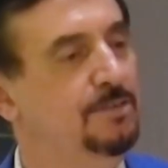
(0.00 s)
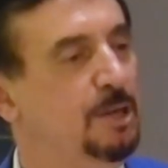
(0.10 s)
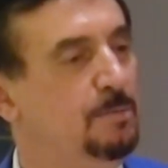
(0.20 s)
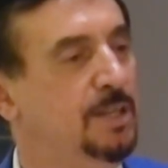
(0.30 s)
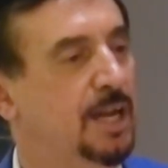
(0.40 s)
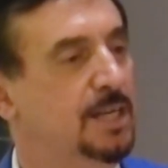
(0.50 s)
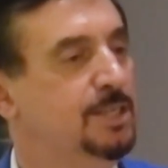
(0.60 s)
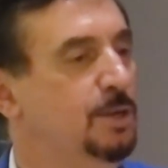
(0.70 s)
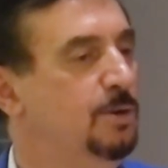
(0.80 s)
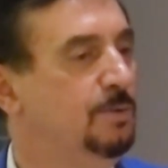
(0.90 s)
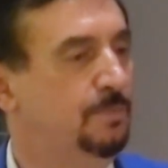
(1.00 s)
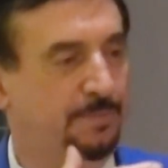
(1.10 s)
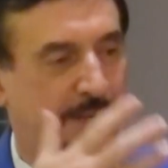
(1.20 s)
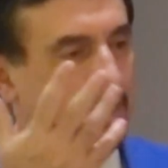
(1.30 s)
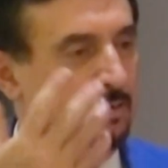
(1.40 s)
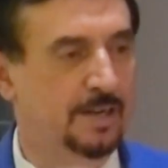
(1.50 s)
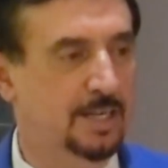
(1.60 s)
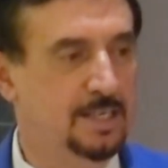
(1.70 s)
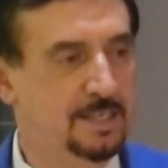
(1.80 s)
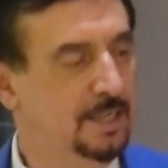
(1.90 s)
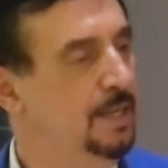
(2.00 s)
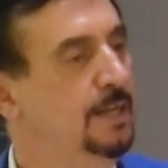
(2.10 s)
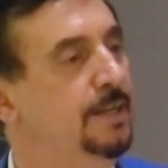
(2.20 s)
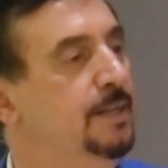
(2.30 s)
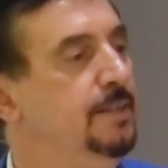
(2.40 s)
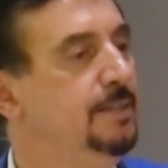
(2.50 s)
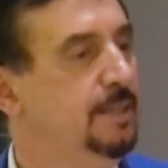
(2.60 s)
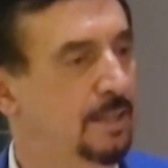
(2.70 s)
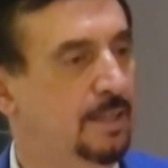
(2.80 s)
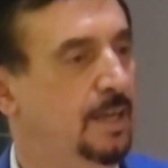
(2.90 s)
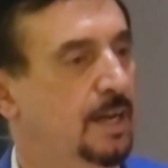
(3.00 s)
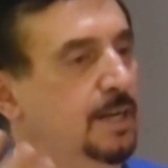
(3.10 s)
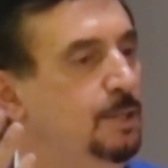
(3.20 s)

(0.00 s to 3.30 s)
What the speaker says: somebody asks you an advice, they are